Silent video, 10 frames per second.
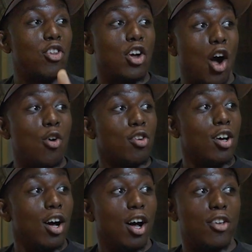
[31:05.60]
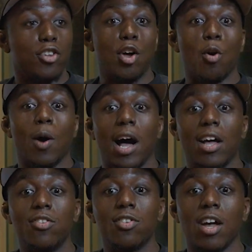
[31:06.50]
the GOAT, skill
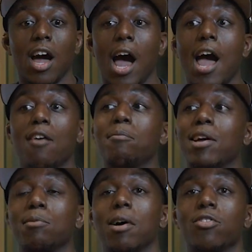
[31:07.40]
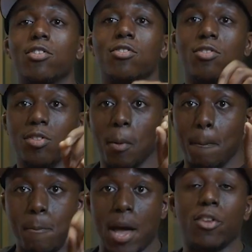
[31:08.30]
wise. I have Mighty Mouse as the
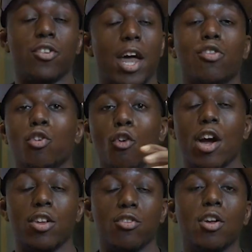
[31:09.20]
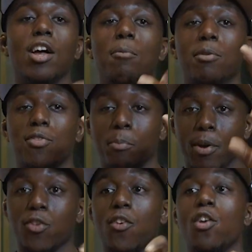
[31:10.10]
best, not the greatest, but the
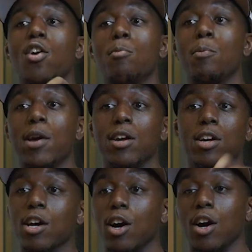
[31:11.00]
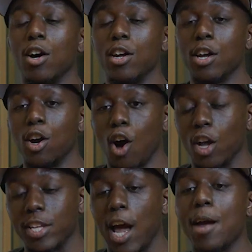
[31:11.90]
best fighter in MMA all
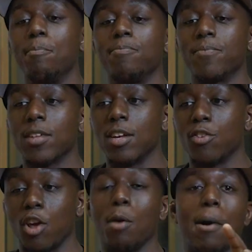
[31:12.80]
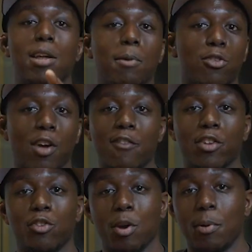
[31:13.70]
time. Shout out Mighty Mouse for having
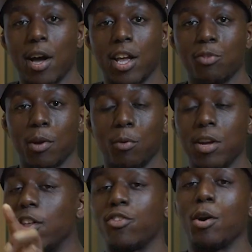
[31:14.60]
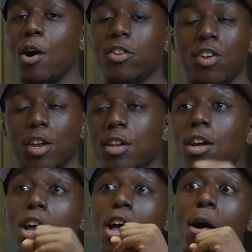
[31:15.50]
us on your podcast, by the way. That's not why I said it.
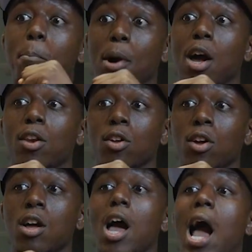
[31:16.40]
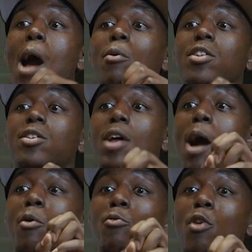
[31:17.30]
But I
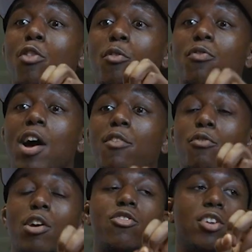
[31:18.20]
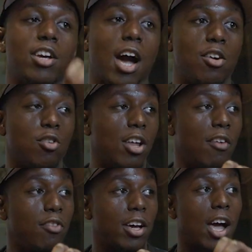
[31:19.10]
would rather fight Francis Ngannou because I
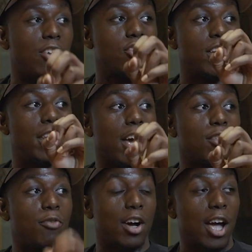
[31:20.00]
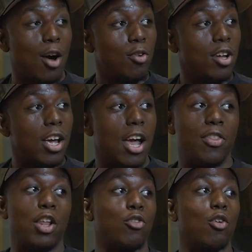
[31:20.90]
feel like I just get knocked the fuck out and
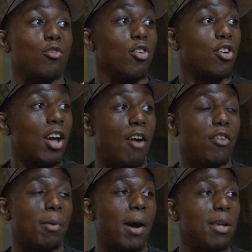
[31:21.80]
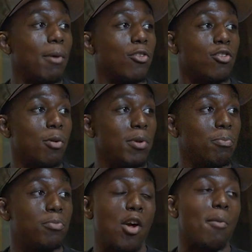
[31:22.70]
then it's over. I feel like Mighty Mouse is going to be
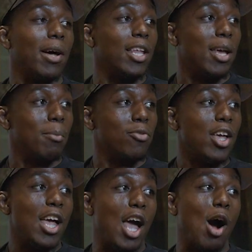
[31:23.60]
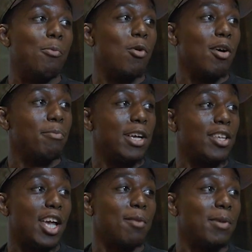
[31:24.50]
tearing my limbs, elbowing me,
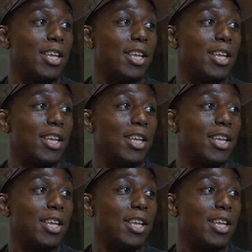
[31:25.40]
taking me